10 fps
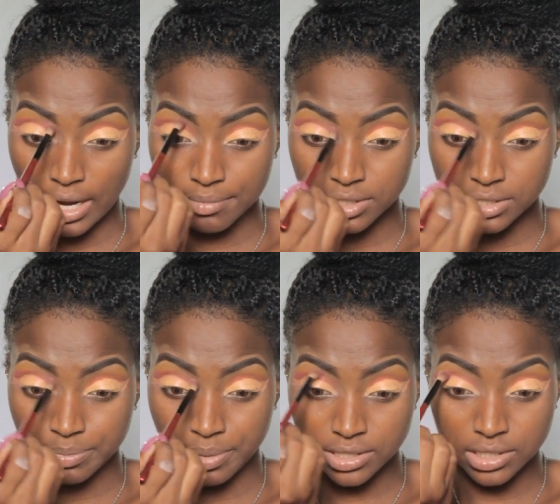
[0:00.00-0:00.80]
I'm just
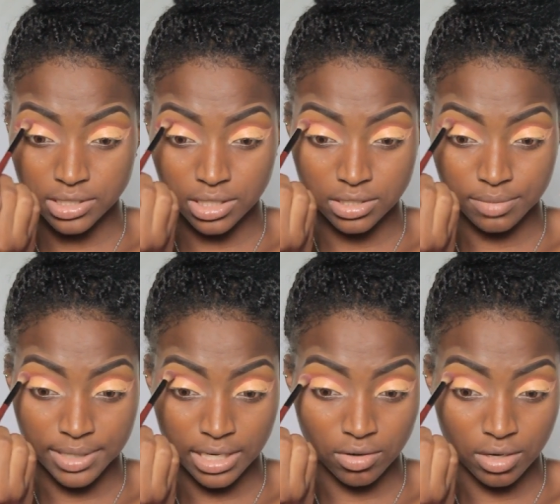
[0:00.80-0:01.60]
depositing
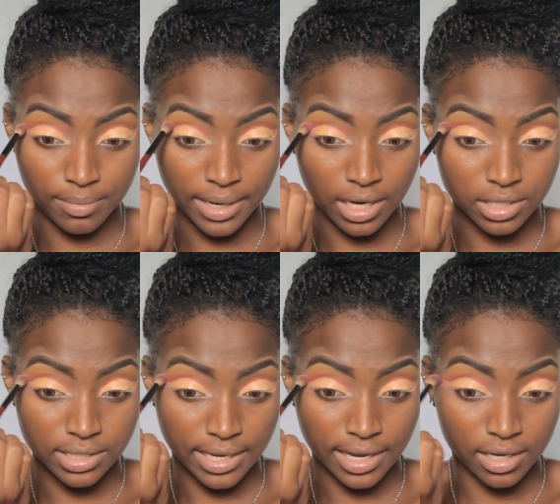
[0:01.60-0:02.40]
some of that color back
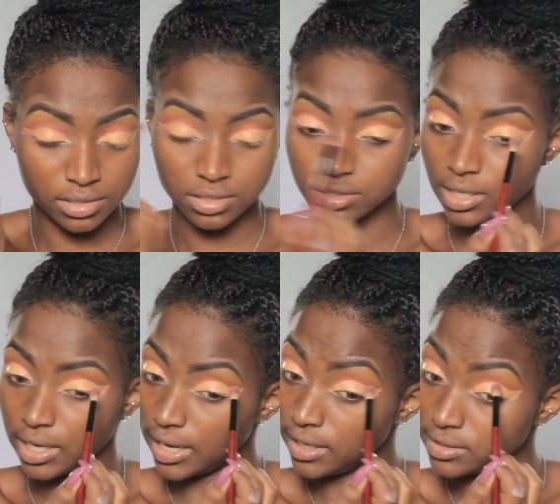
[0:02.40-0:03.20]
because I can't
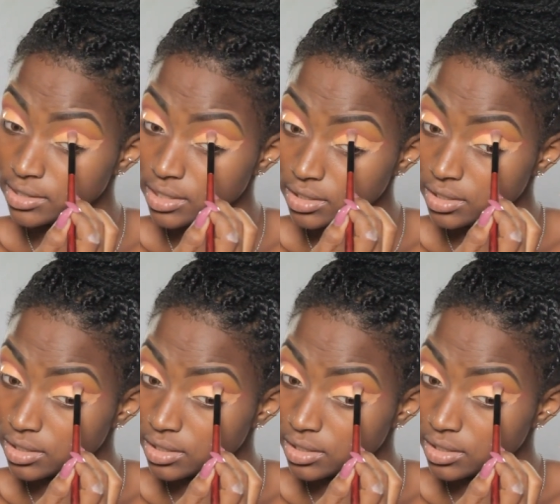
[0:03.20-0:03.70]
see it.